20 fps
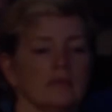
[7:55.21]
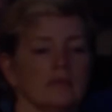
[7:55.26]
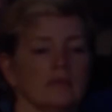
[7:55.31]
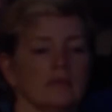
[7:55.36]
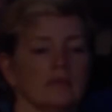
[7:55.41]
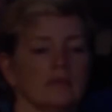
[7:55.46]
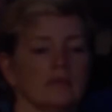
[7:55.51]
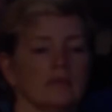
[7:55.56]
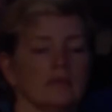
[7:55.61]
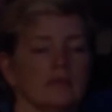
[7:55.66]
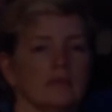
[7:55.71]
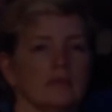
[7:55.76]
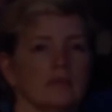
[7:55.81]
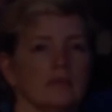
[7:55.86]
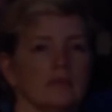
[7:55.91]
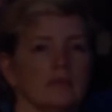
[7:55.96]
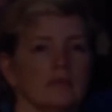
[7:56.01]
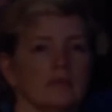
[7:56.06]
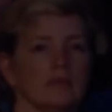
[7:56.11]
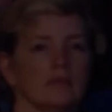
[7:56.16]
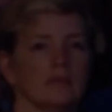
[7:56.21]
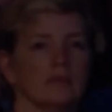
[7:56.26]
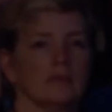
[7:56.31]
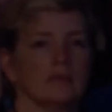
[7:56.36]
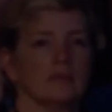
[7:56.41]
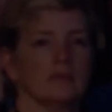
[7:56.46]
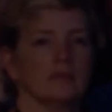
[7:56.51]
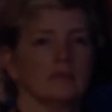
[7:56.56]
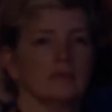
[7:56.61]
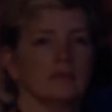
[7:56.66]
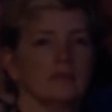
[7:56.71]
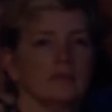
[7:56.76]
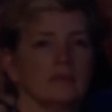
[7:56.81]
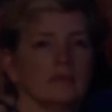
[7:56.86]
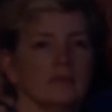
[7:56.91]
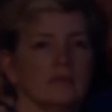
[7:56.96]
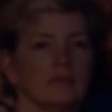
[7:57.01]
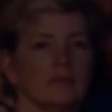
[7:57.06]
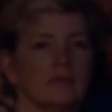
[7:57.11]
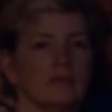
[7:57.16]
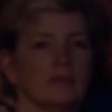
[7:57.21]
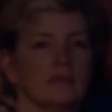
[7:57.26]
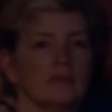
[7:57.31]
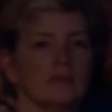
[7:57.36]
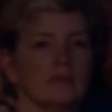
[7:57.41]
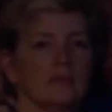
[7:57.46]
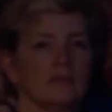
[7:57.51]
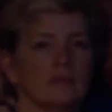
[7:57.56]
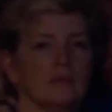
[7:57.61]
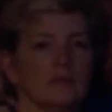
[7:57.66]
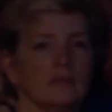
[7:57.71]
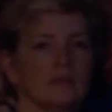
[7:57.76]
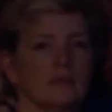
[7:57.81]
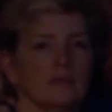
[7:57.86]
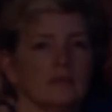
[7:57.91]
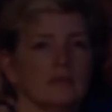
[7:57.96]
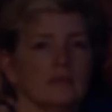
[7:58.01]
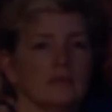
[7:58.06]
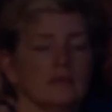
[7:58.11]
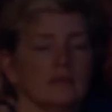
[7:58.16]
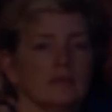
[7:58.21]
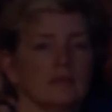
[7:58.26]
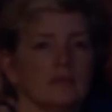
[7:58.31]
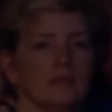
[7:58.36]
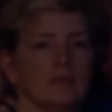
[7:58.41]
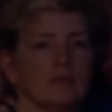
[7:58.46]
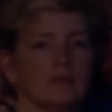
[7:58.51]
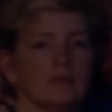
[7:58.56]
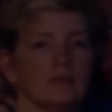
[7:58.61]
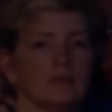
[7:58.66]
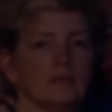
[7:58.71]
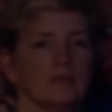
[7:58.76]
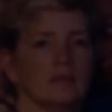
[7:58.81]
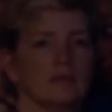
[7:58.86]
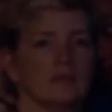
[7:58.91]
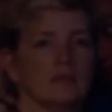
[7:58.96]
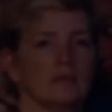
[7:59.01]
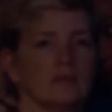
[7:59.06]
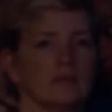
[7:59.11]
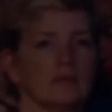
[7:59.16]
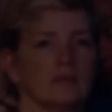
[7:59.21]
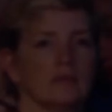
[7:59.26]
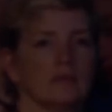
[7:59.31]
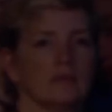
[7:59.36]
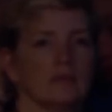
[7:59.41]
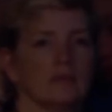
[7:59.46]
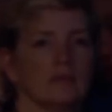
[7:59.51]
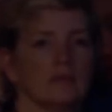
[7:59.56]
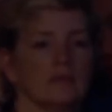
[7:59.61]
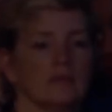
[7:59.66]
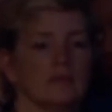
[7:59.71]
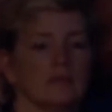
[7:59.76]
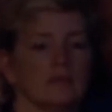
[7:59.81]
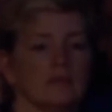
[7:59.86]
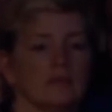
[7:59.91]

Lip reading: (silent)